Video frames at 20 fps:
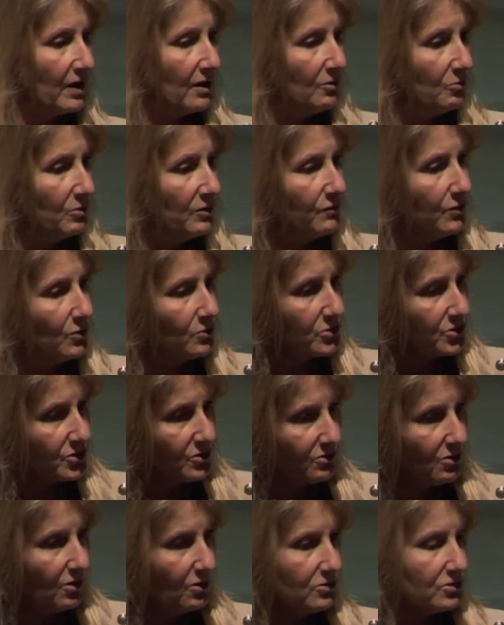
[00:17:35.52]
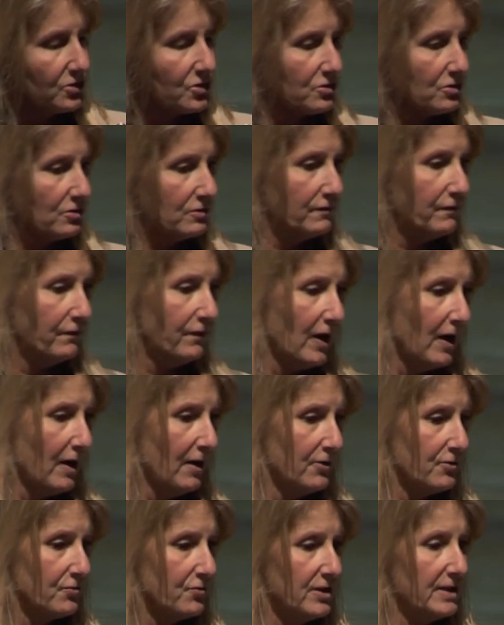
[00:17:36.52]
We've also got sort of
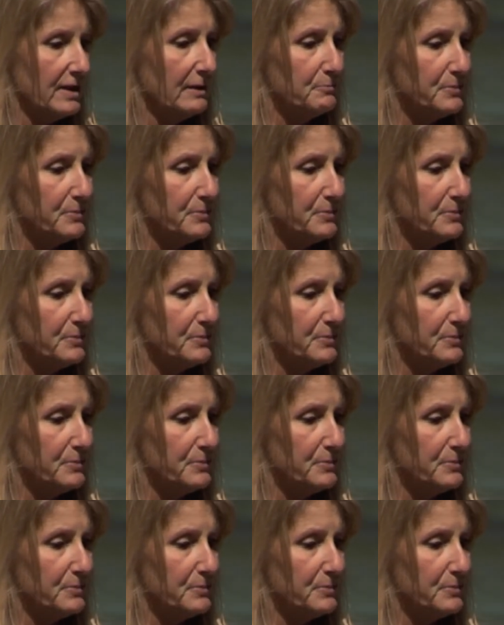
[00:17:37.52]
3D